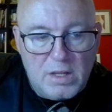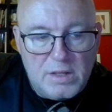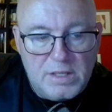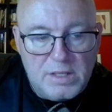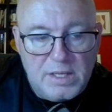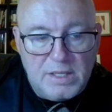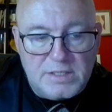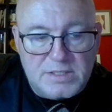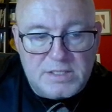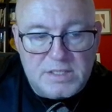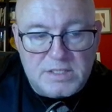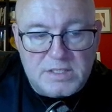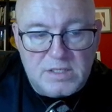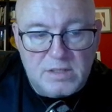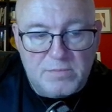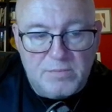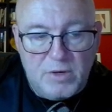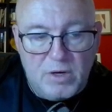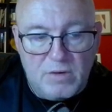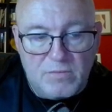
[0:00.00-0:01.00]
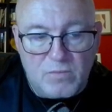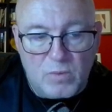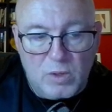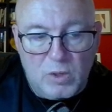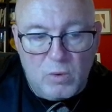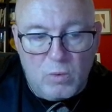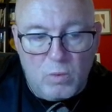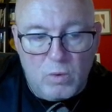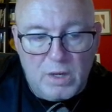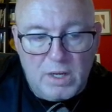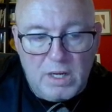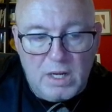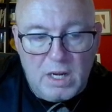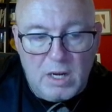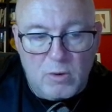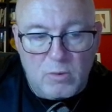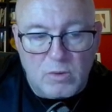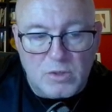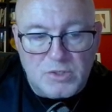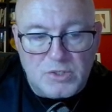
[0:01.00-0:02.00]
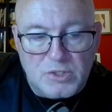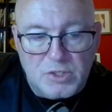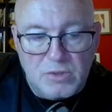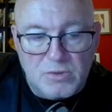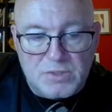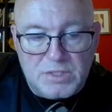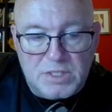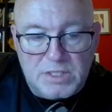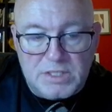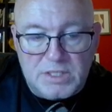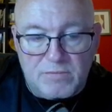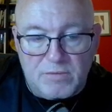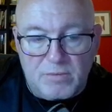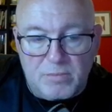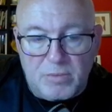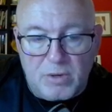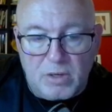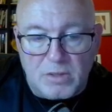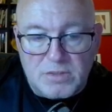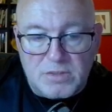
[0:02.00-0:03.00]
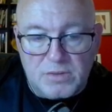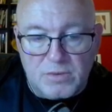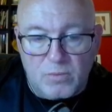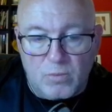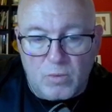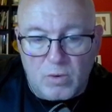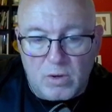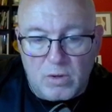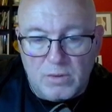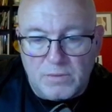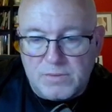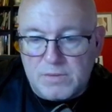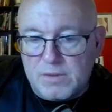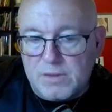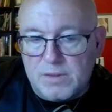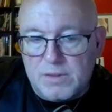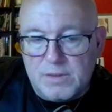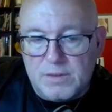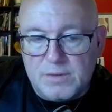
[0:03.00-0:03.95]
the system of recording hours used in different parts of the world.